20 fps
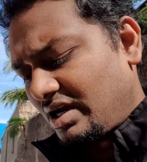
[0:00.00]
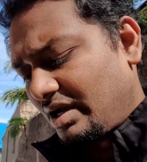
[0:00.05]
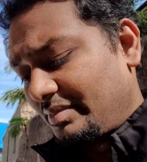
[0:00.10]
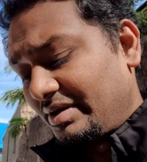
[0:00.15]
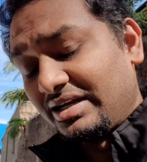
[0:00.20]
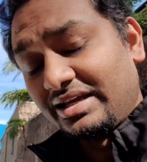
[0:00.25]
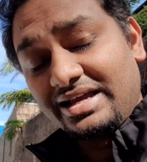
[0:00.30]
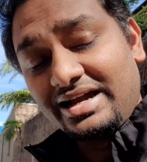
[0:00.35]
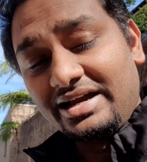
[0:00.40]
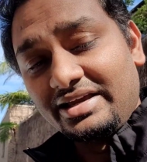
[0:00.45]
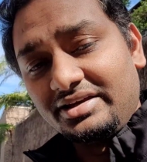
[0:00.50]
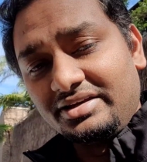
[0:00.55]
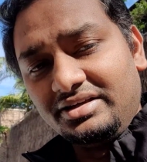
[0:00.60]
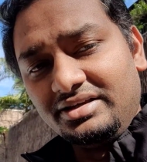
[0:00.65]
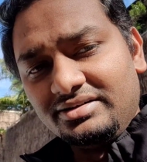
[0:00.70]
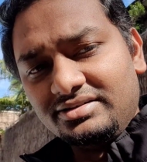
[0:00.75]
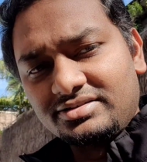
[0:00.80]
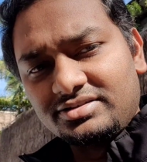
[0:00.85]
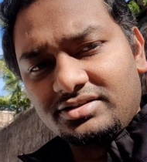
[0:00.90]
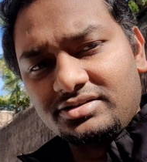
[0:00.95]
like higher
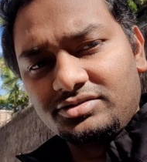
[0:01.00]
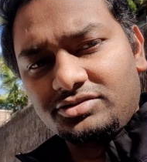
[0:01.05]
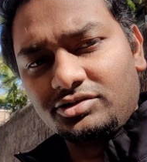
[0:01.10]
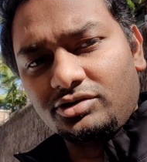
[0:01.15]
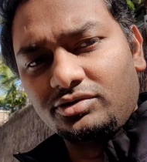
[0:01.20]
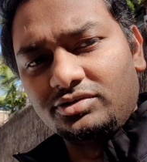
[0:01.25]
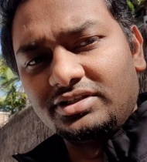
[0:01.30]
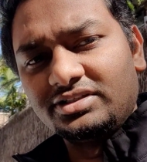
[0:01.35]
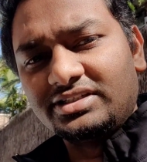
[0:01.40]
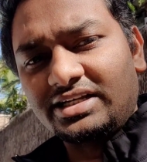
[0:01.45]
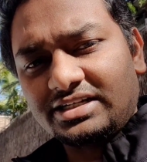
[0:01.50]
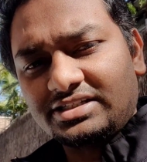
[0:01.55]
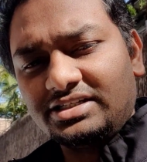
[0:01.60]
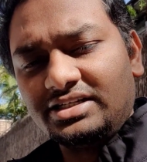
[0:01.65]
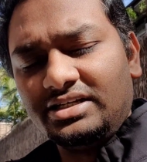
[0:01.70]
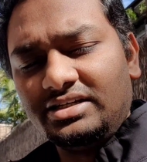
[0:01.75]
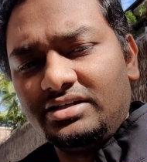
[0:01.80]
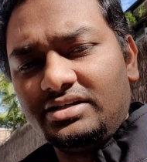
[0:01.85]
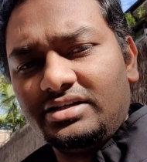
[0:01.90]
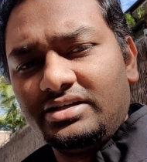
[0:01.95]
heels, so this
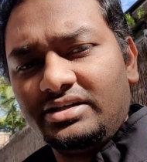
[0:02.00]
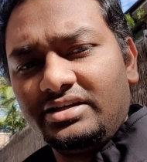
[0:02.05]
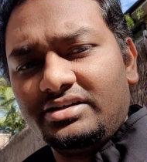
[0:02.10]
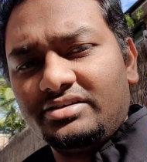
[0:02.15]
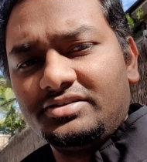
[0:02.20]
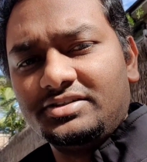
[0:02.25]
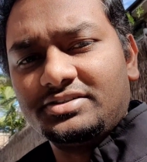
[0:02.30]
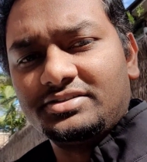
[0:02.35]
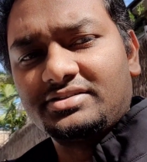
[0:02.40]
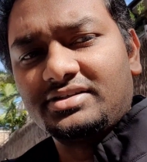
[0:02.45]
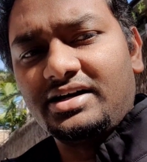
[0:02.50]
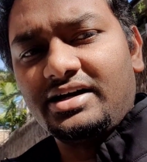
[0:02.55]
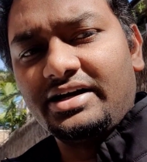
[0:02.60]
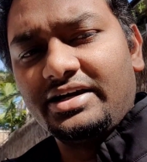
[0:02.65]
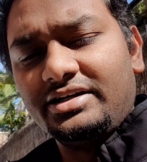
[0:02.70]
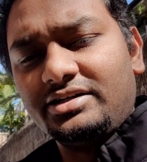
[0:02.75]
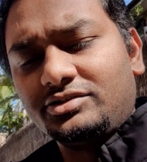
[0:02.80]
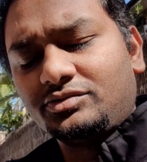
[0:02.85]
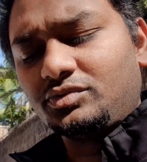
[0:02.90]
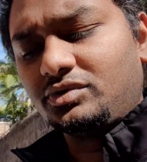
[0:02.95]
actually increases the
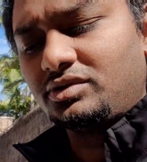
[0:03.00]
height as